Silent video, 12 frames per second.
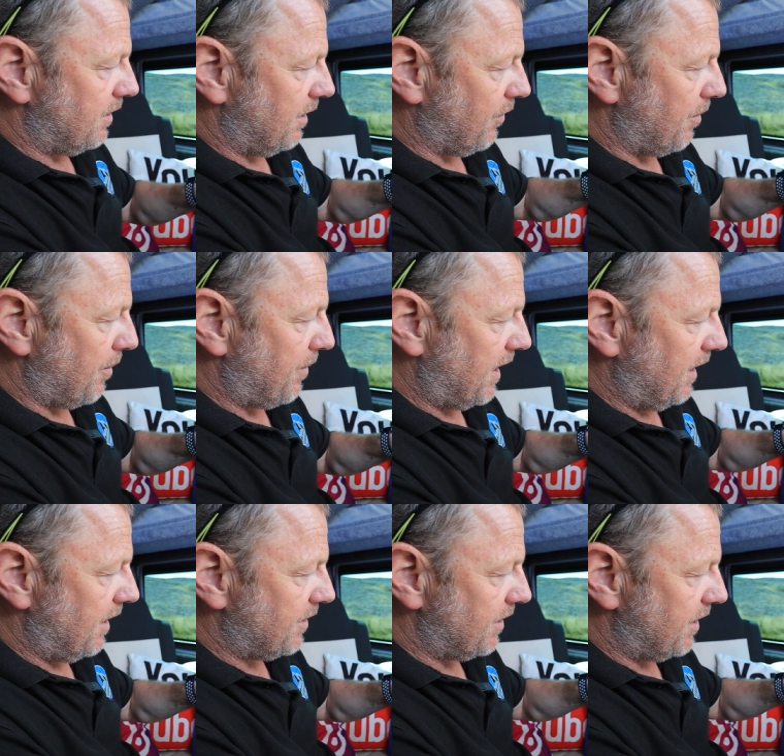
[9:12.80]
I've got my
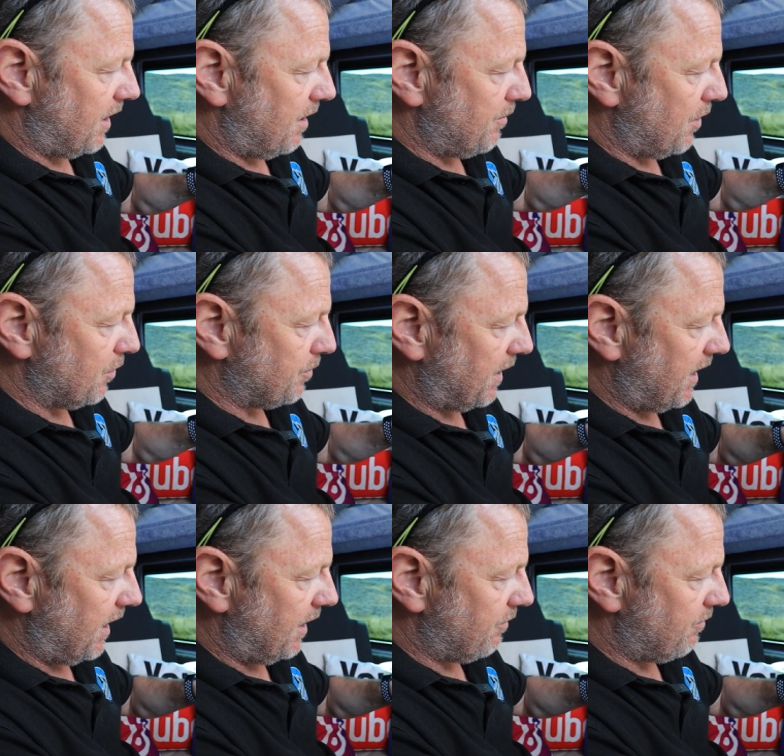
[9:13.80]
playlist in there. Most
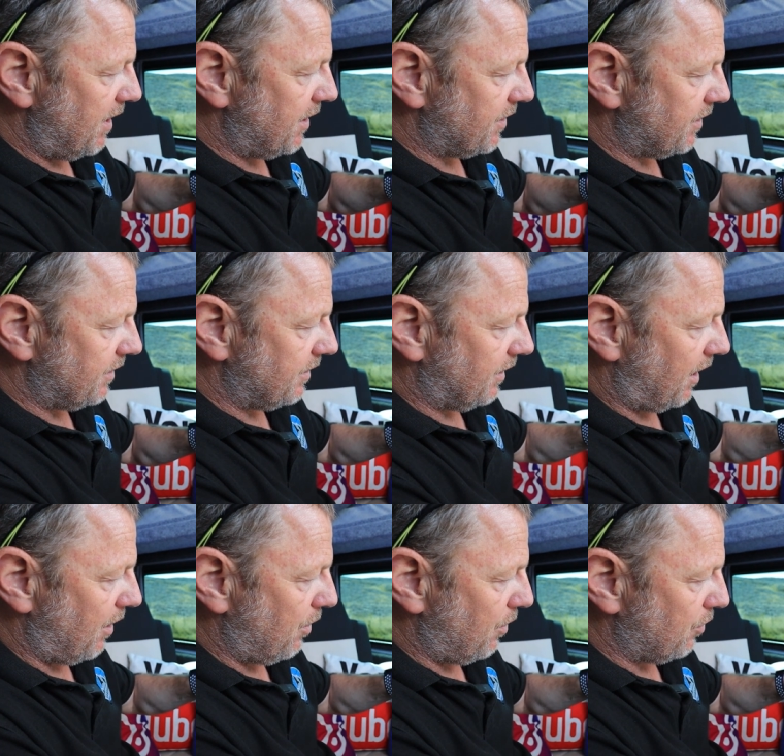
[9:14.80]
played, recent,
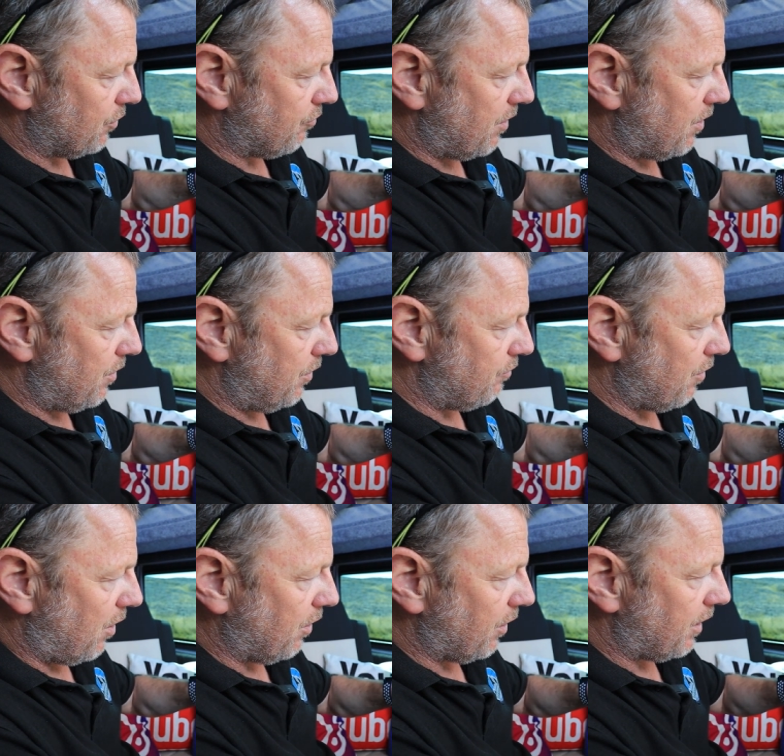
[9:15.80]
girls, road,
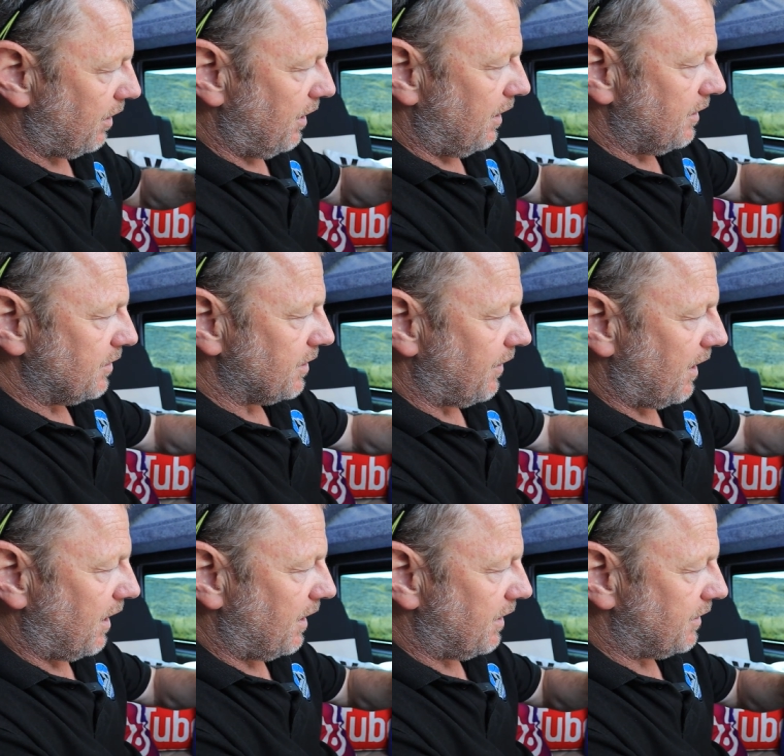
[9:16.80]
rock, stuff
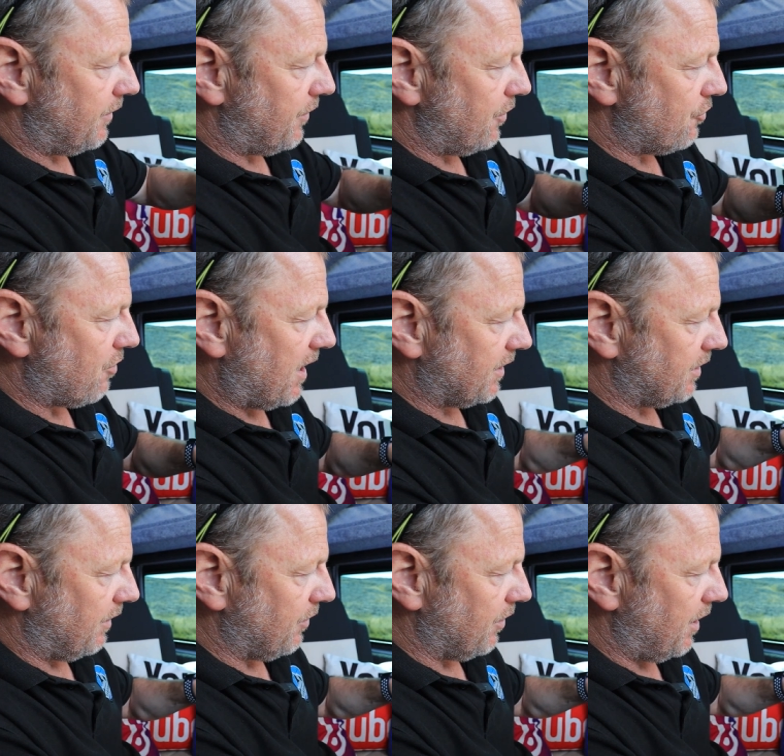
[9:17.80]
like that. Different tracks
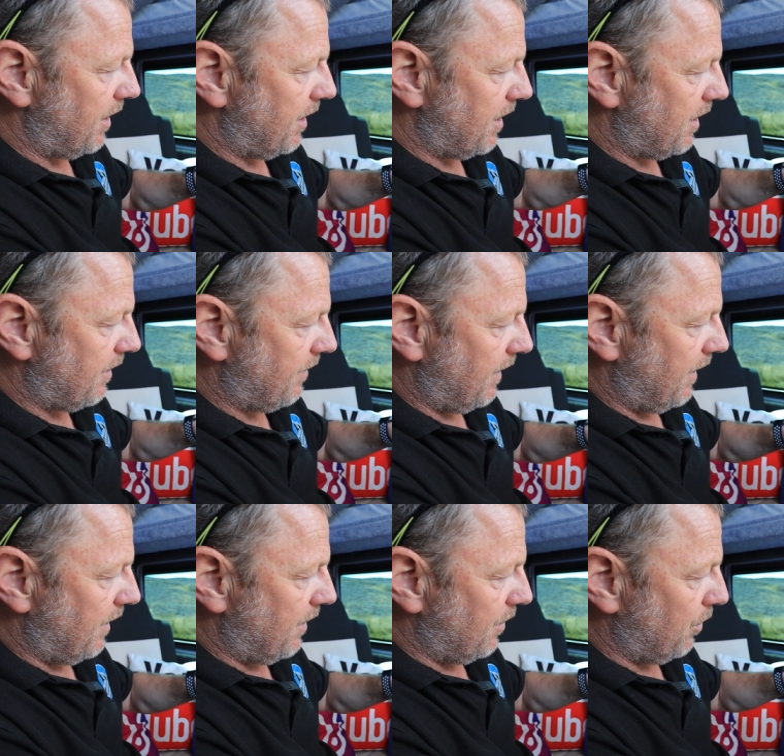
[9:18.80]
that I've got in there.
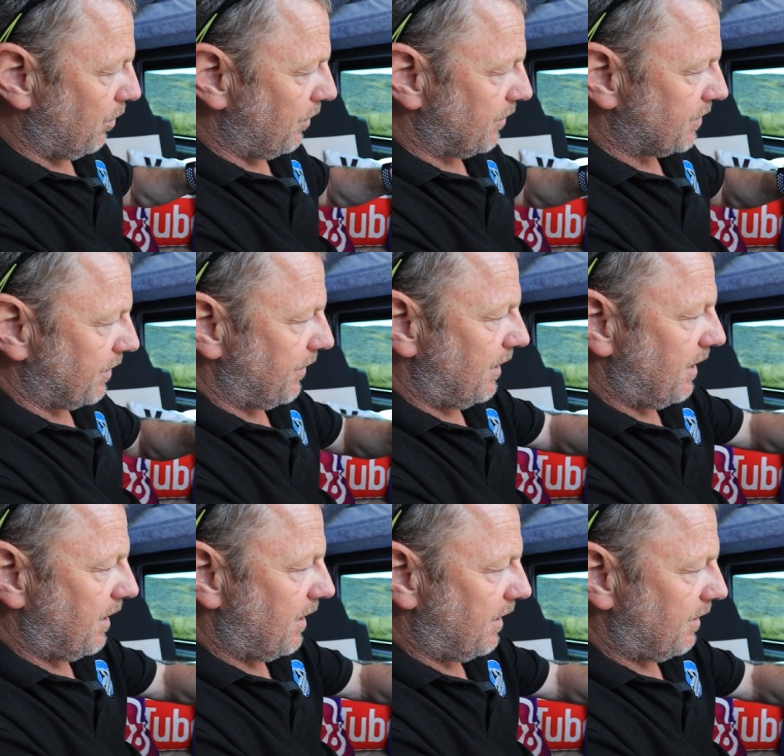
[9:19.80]
All the stuff in
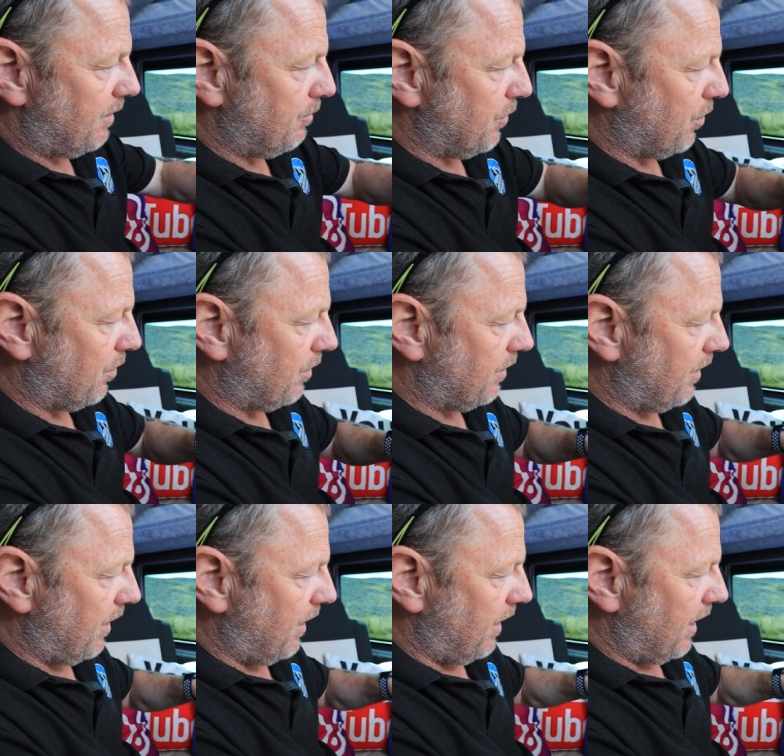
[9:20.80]
there, more
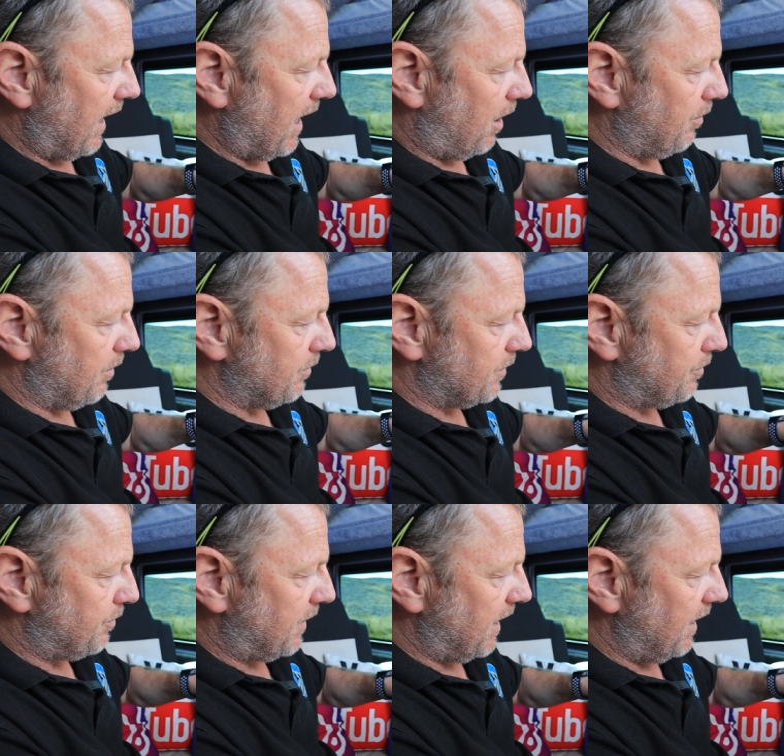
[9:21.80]
albums,
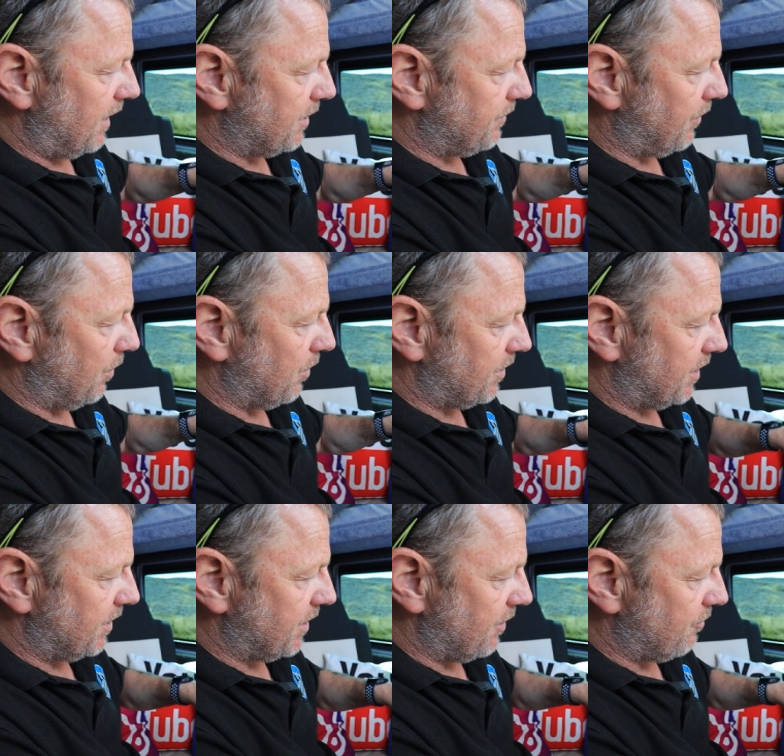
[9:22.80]
playlists, folders,
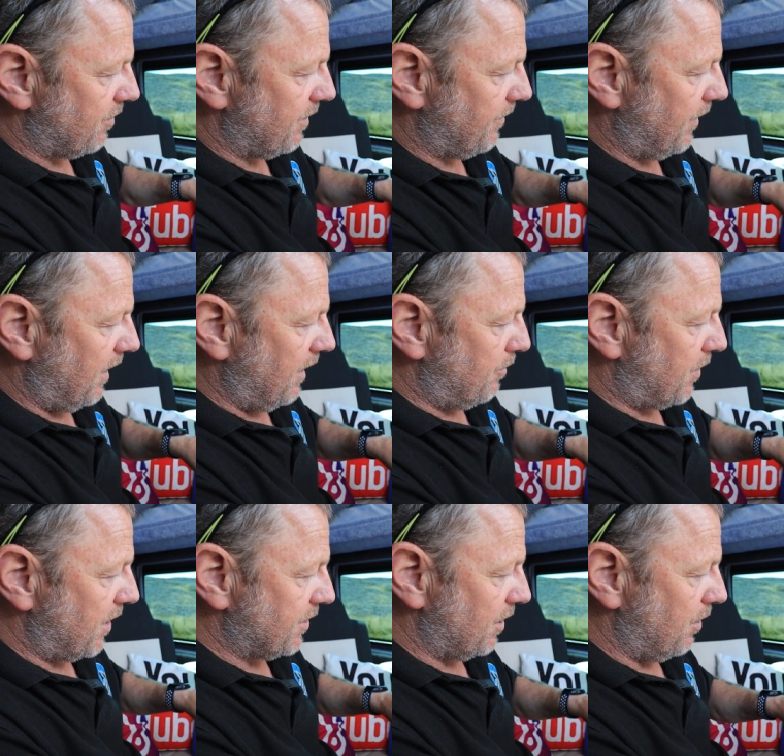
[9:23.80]
etc.
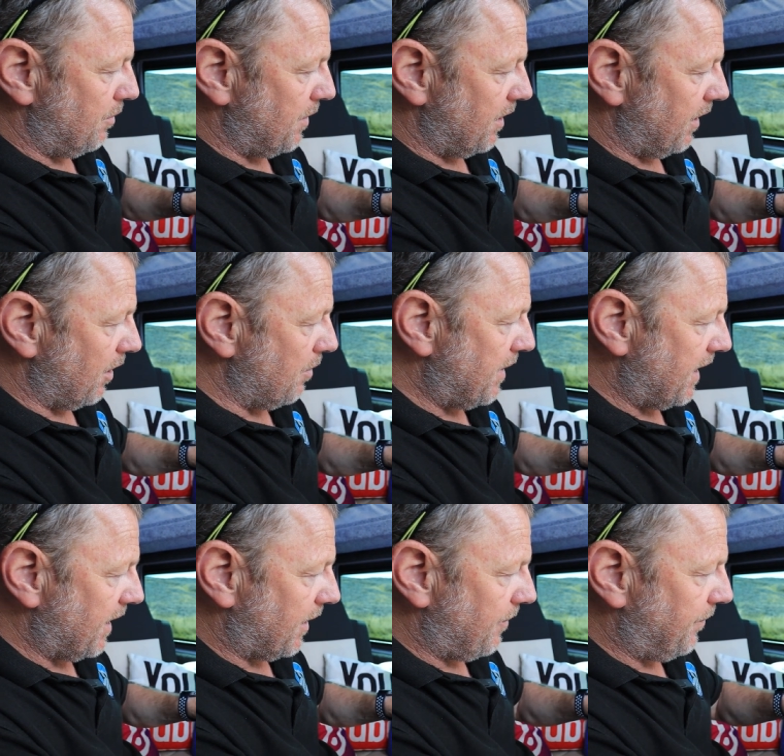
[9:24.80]
Press the home button and go
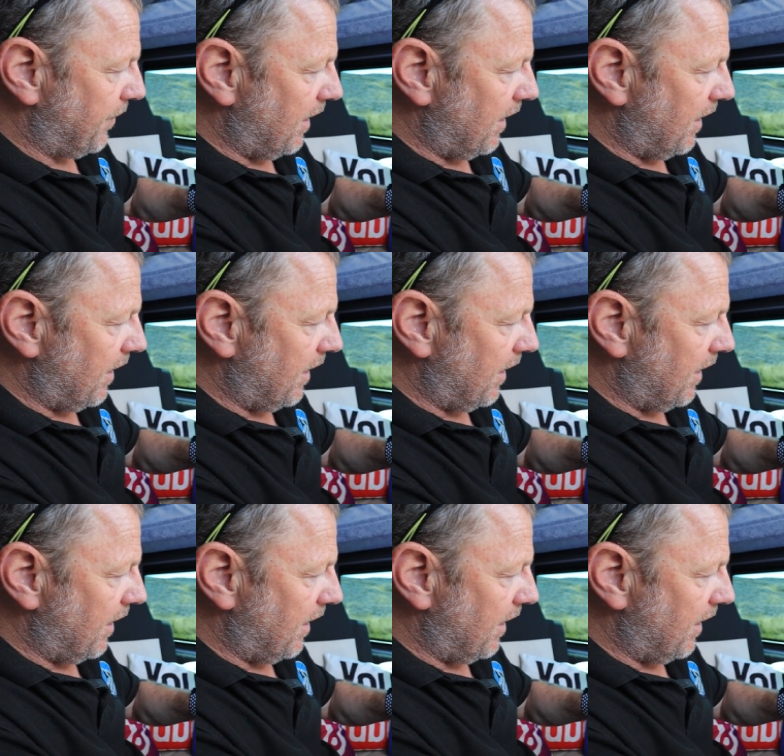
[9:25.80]
back.